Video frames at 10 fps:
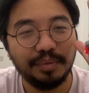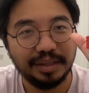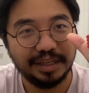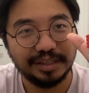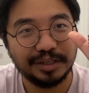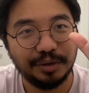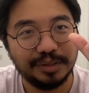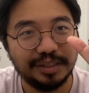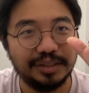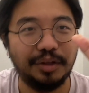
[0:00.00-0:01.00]
Let's close
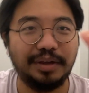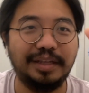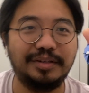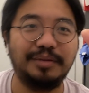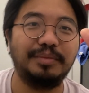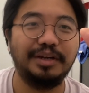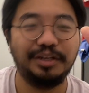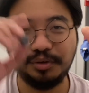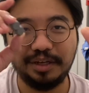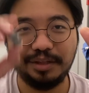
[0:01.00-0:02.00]
this log entry by
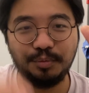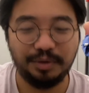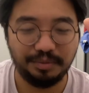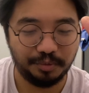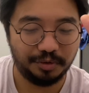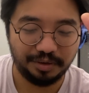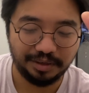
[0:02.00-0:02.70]
shooting it one more.